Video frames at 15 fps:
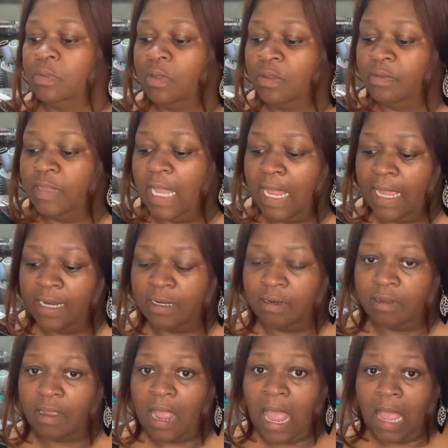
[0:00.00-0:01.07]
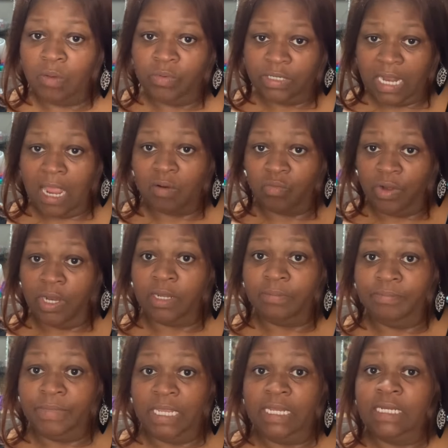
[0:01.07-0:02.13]
that I would not
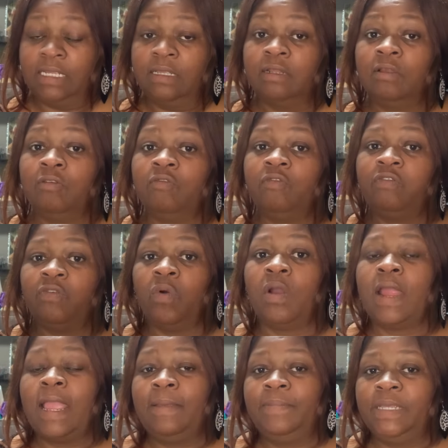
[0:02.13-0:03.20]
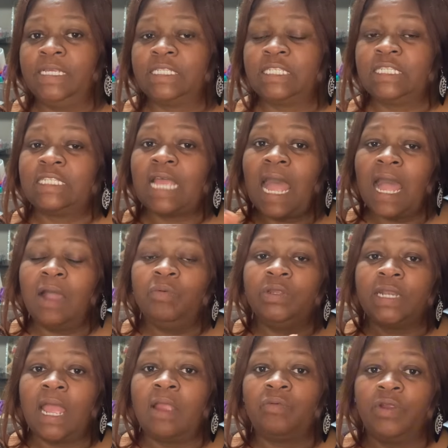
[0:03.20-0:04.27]
recommend it for a business. I would
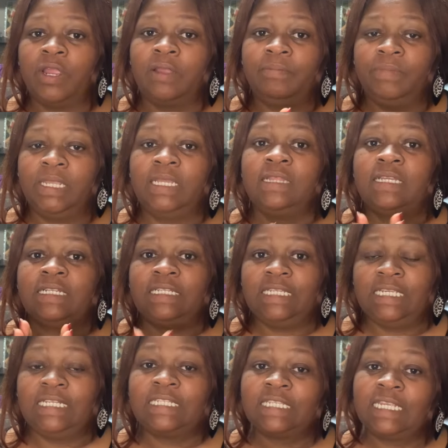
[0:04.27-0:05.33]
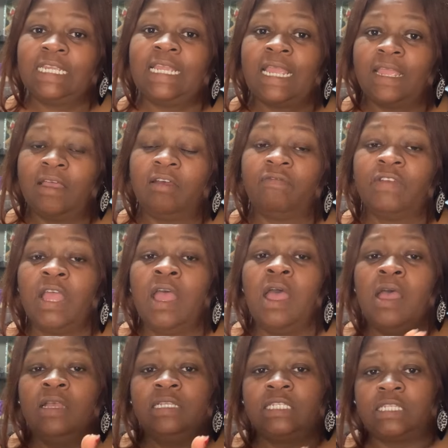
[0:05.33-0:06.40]
not recommend the DTF
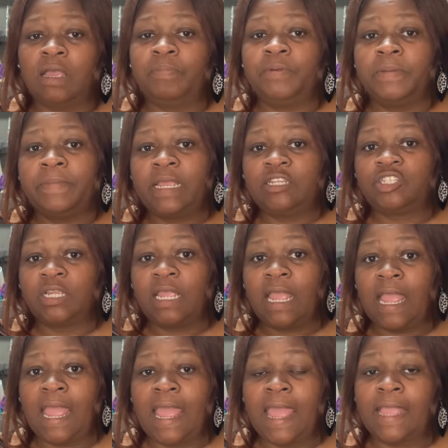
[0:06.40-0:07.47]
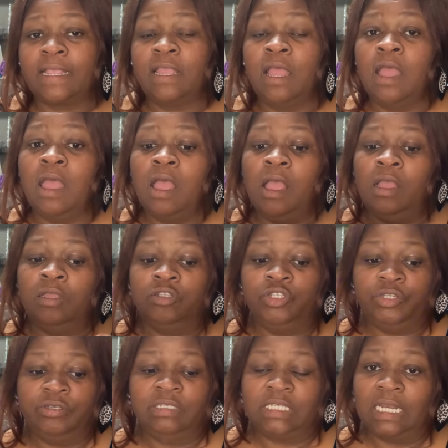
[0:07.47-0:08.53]
Sublimation hack
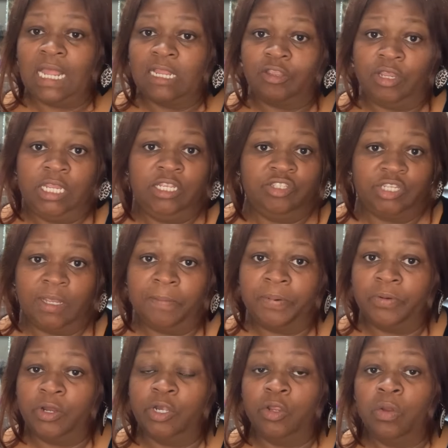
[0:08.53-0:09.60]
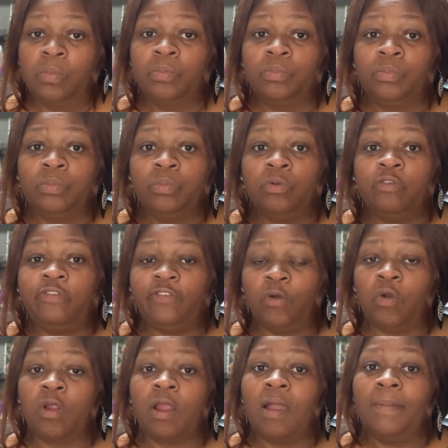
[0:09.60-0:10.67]
using like your inkjet printer
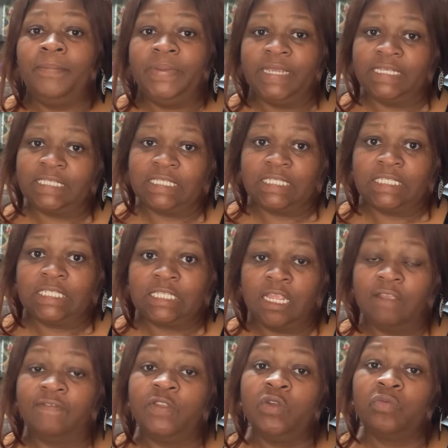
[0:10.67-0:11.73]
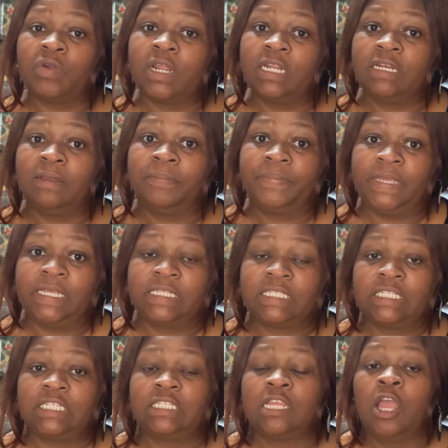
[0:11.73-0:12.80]
for a business. If you're running a
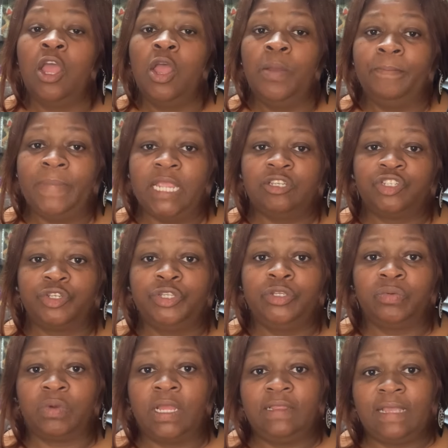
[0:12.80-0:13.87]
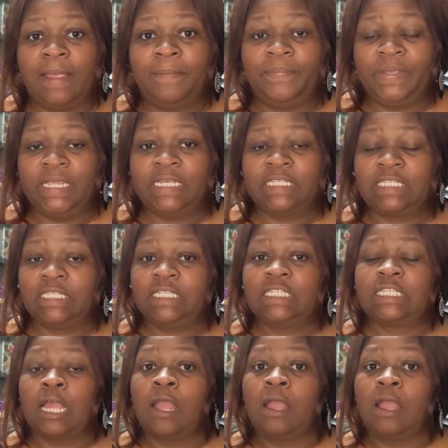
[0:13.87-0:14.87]
business, make sure you run that business